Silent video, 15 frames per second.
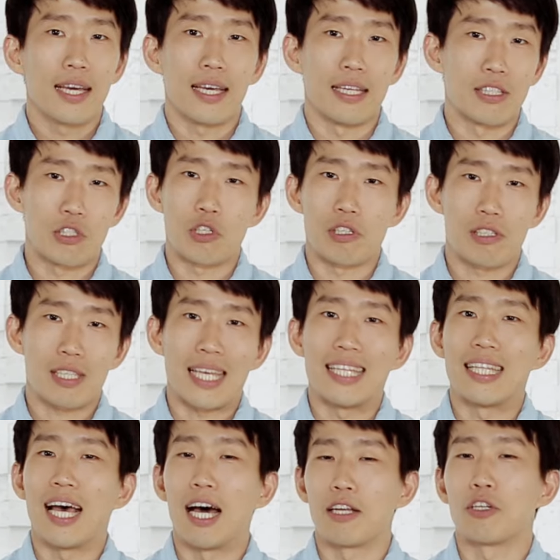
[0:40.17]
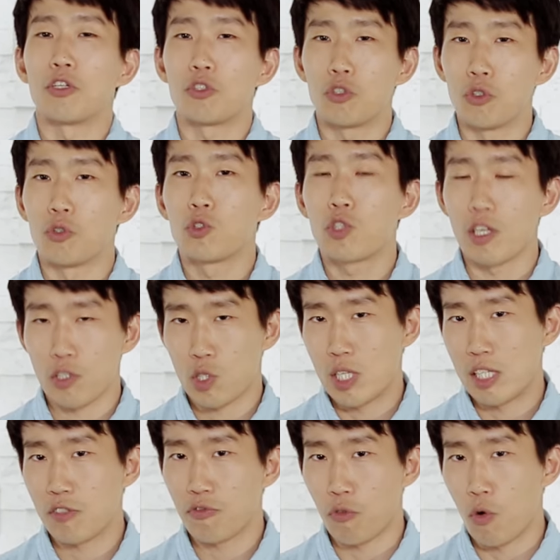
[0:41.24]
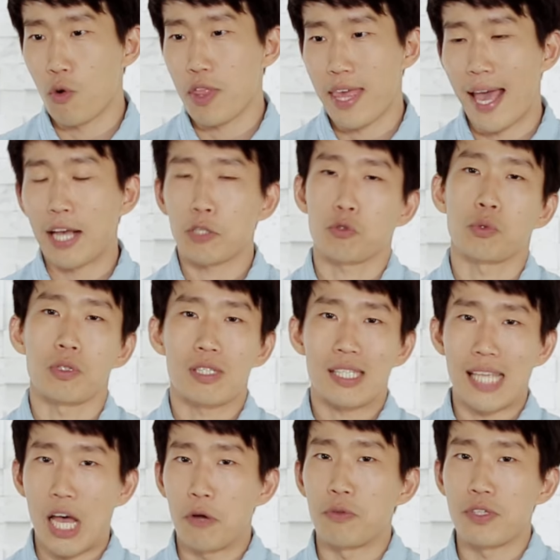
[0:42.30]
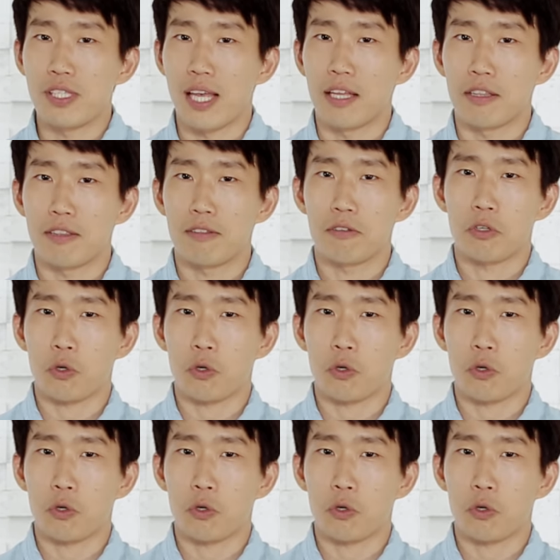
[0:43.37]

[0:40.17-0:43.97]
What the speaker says: It just cannot do justice for the actual sounds that